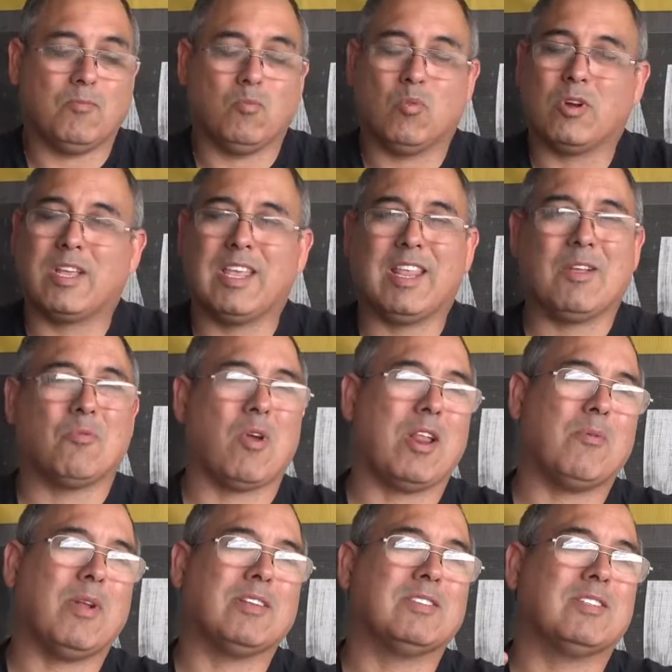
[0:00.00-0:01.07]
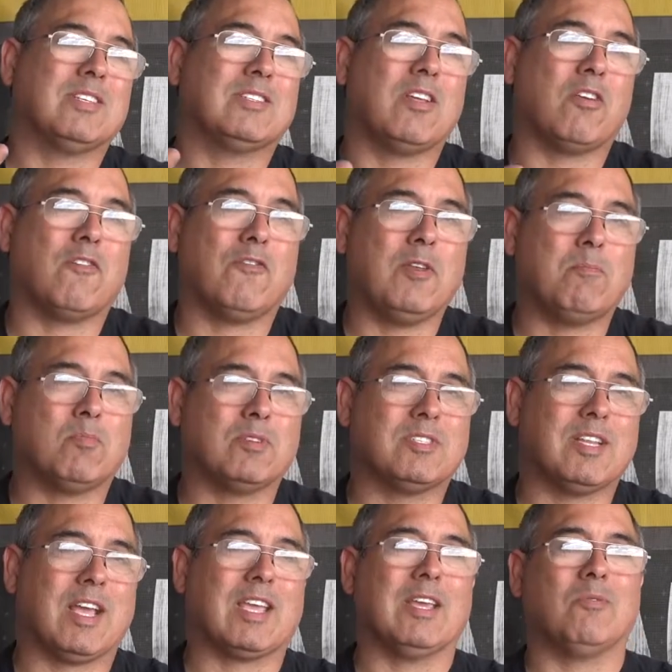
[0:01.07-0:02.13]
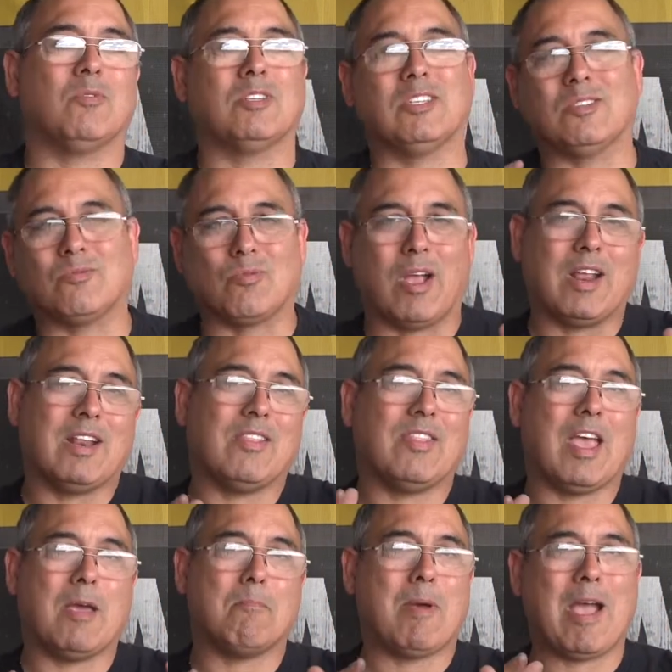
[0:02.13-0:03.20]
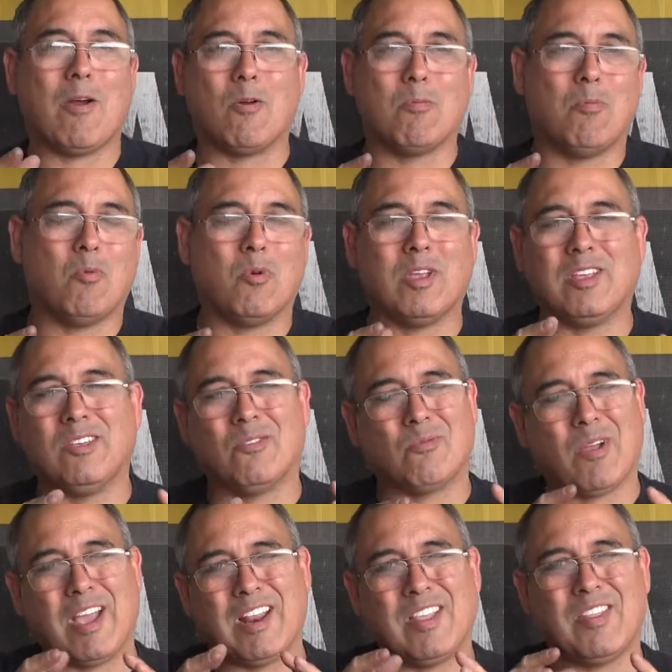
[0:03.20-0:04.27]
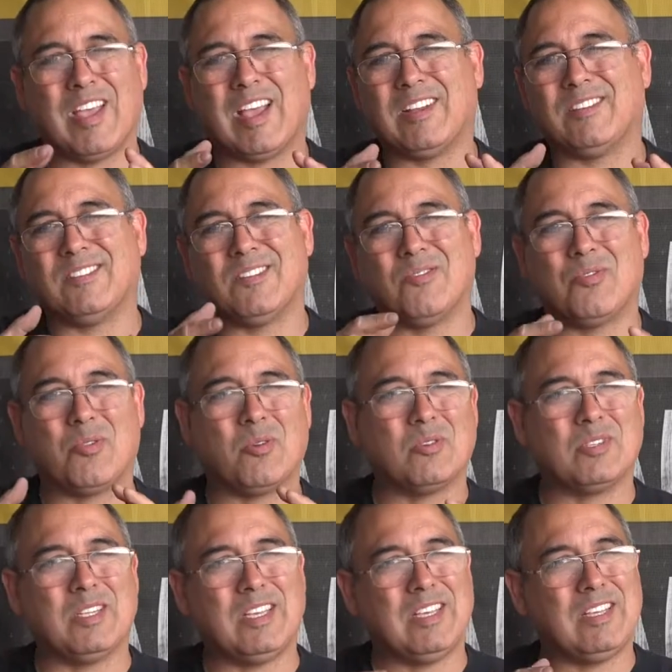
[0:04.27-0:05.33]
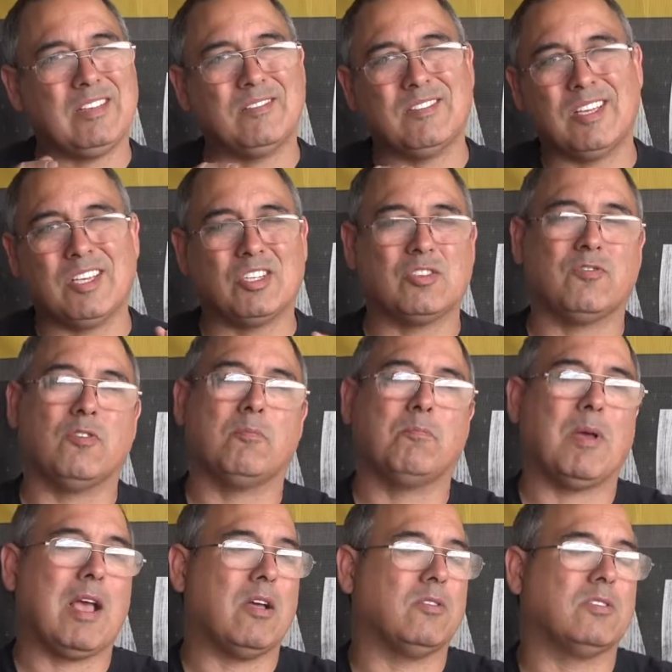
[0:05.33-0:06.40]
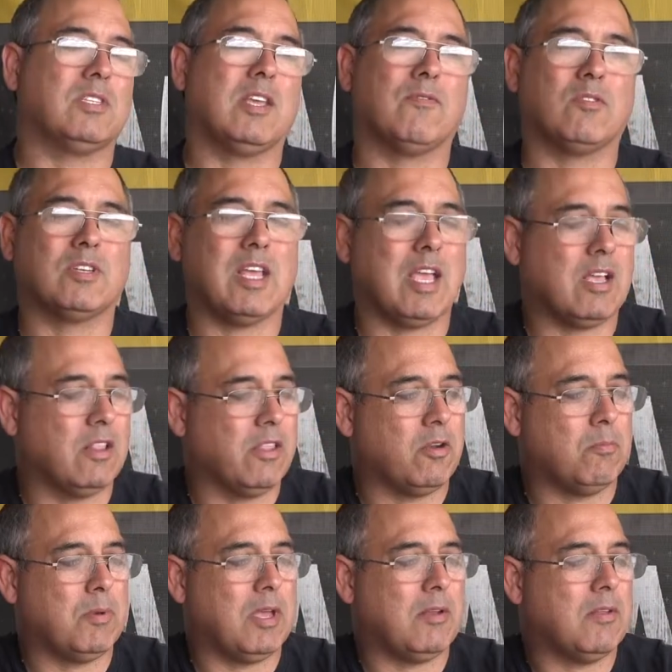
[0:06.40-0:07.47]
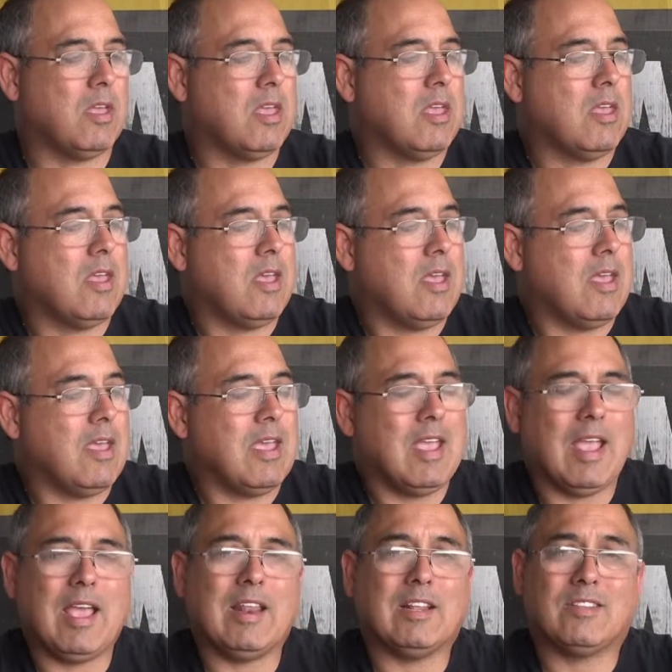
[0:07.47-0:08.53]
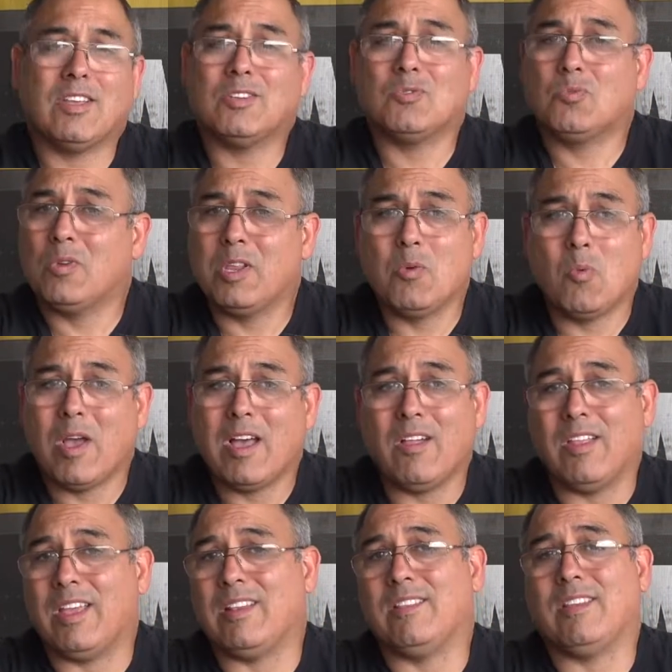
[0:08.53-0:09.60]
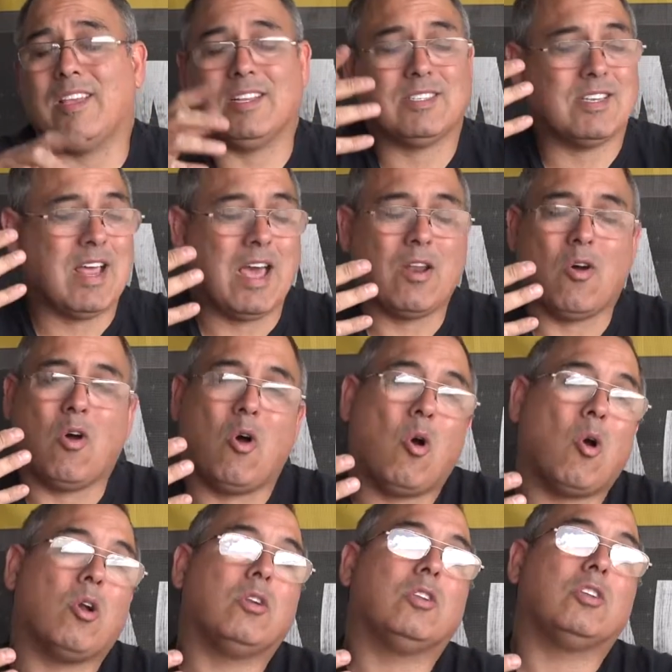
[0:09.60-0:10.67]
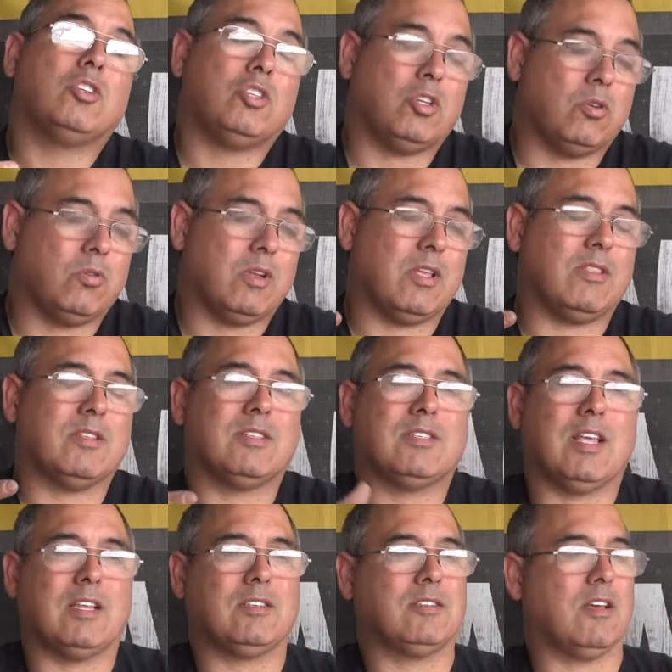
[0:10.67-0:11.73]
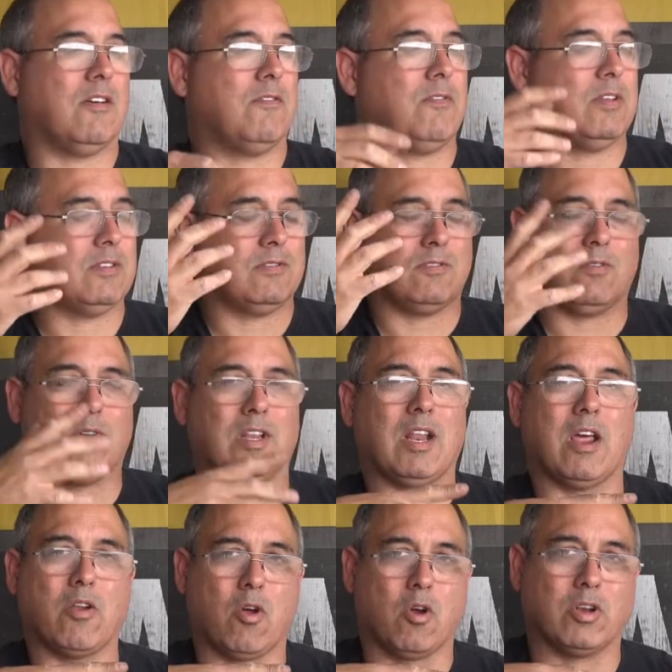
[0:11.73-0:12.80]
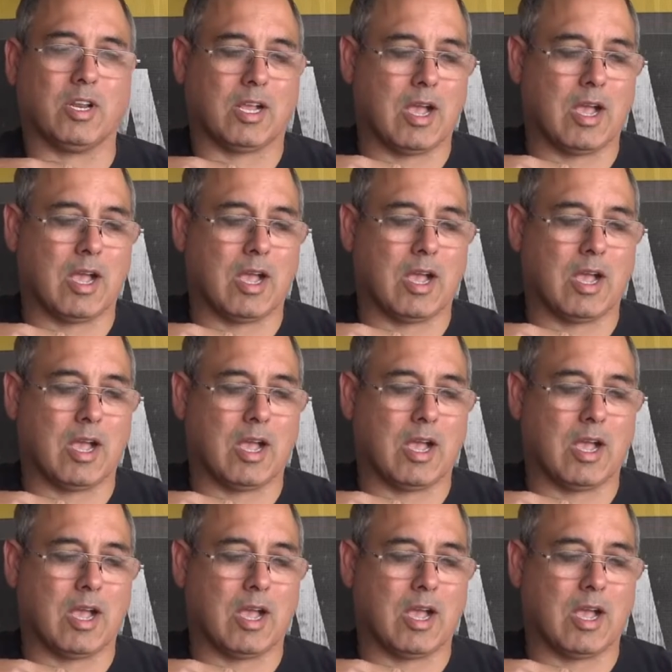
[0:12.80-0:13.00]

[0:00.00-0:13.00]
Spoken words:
We're getting right around 600 feet per second, which is right in that power point, you know, right in that, you know, 13-ish foot-pounds, give or take a little bit. And it does really well, and it's not hard to shoot in the sense of it's certainly not hard to